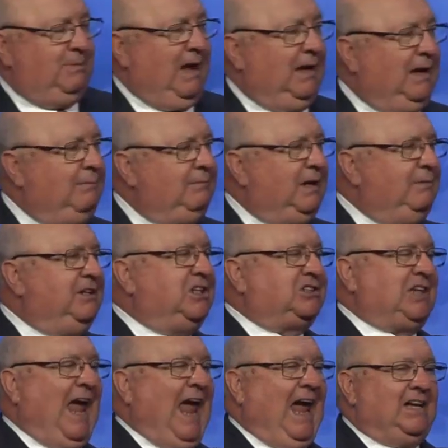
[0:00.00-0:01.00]
let, let me
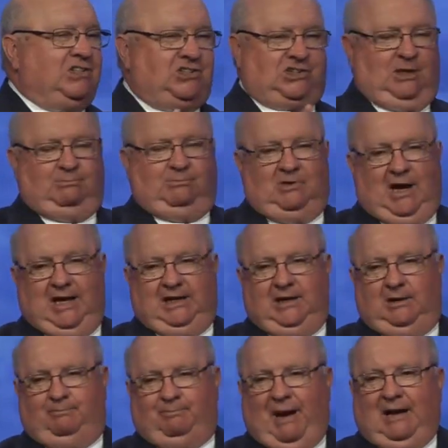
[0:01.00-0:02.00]
just add something right
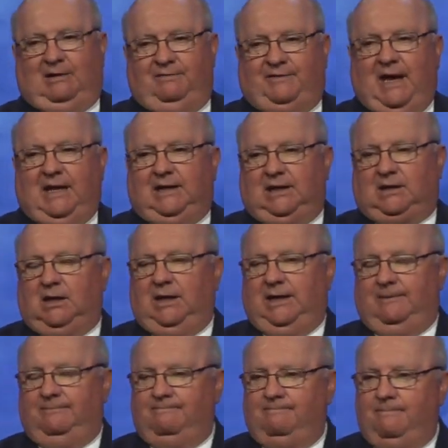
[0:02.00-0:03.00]
here, parenthetically.
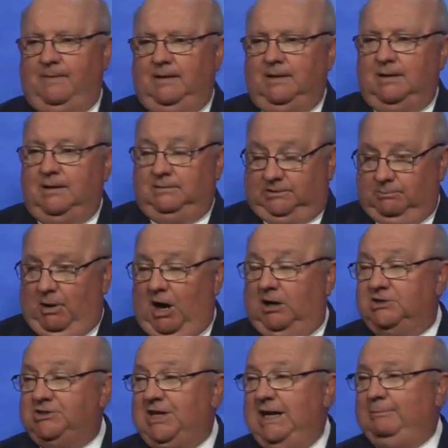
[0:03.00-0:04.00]

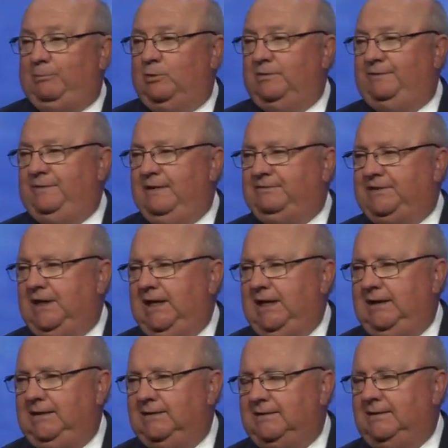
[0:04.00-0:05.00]
Tomorrow's April the
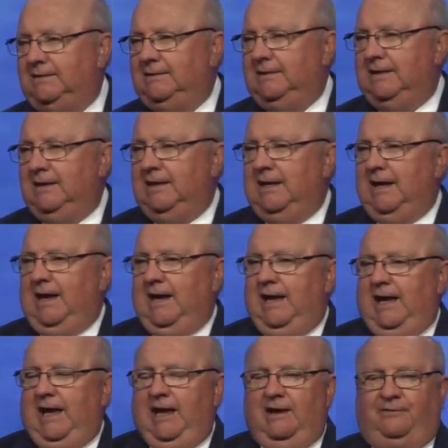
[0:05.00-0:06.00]
15th.
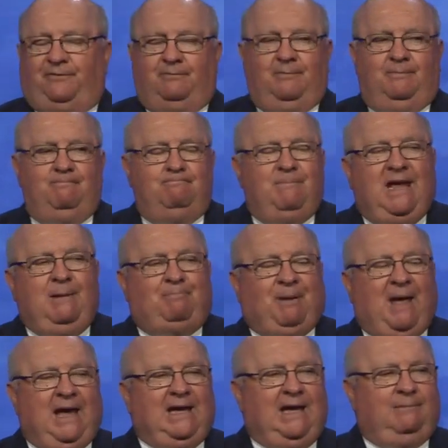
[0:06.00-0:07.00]
If me
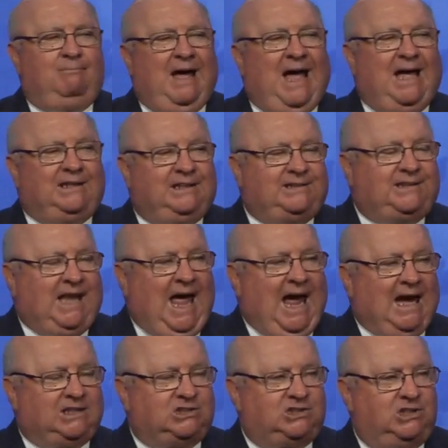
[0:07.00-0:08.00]
paying my
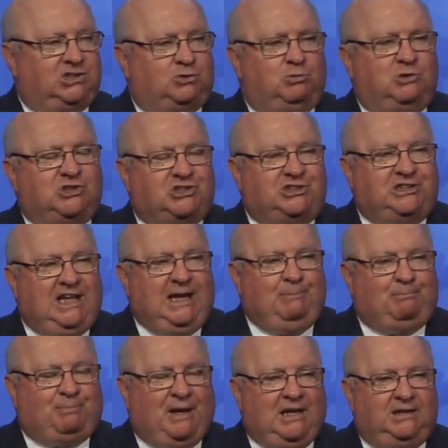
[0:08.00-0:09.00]
taxes was
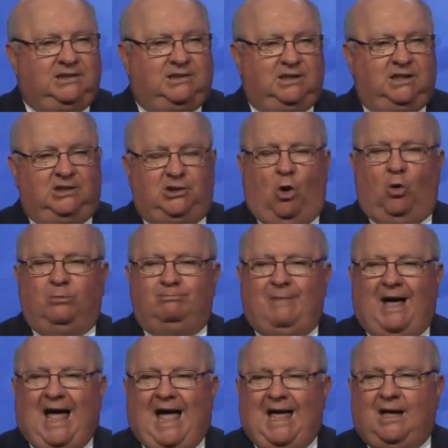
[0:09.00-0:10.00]
dependent on
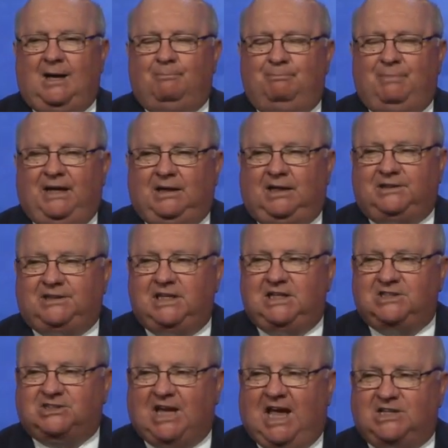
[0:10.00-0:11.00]
my
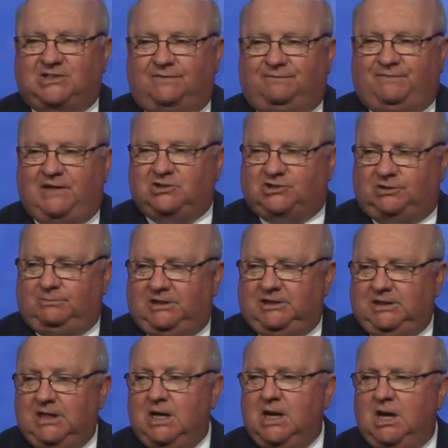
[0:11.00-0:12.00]
abilities as a
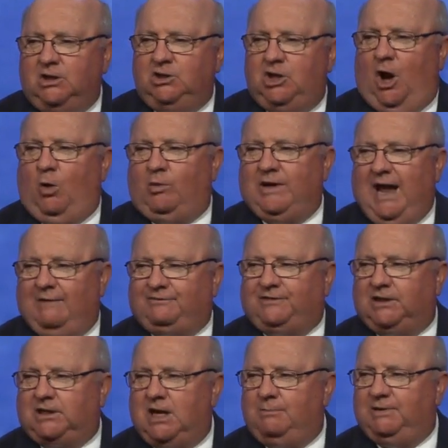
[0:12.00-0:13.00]
fisherman, y'all would have
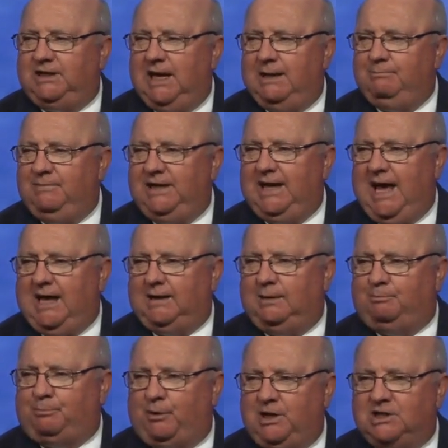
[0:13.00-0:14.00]
to come and get me out
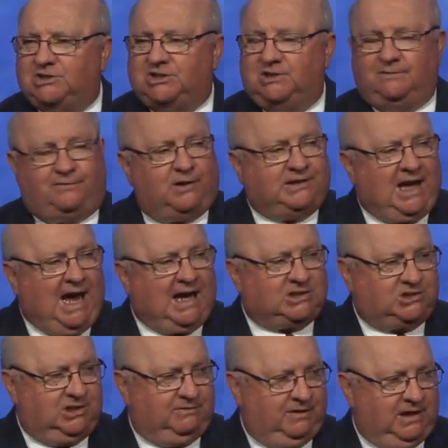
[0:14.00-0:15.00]
of prison for
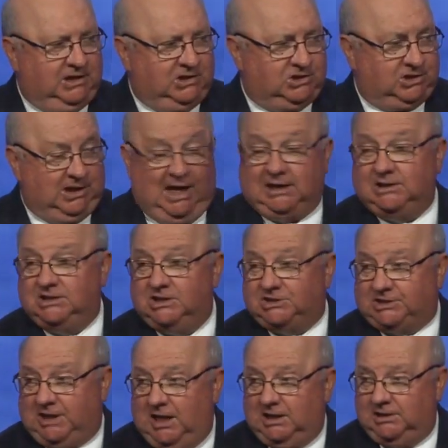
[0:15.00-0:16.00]
tax evasion. I can
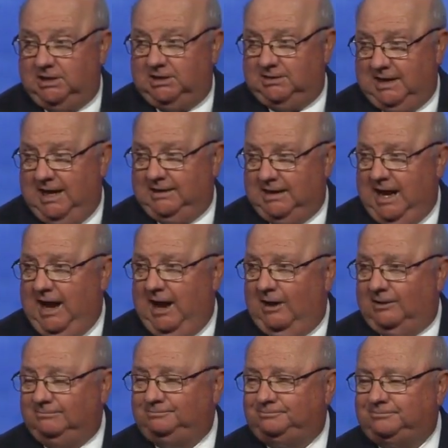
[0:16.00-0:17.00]
just tell you that
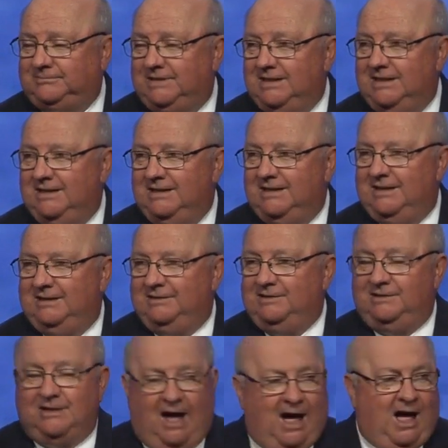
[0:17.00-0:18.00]
now.
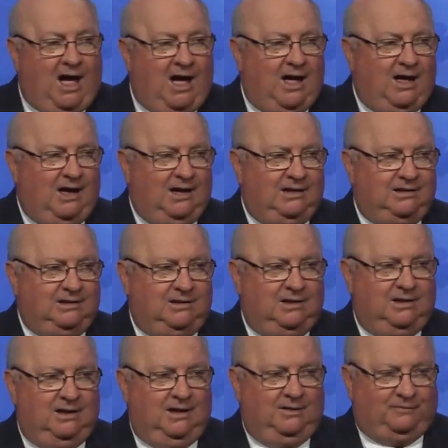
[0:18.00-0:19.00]
Not
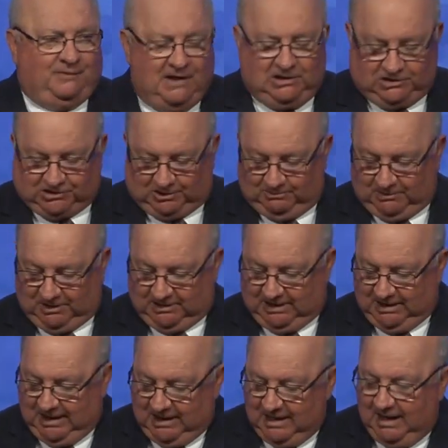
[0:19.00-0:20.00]
a
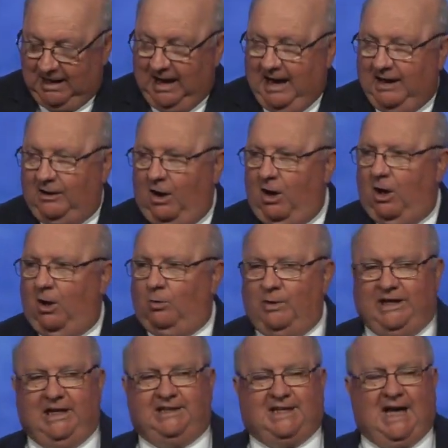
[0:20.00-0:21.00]
fisherman at all. When he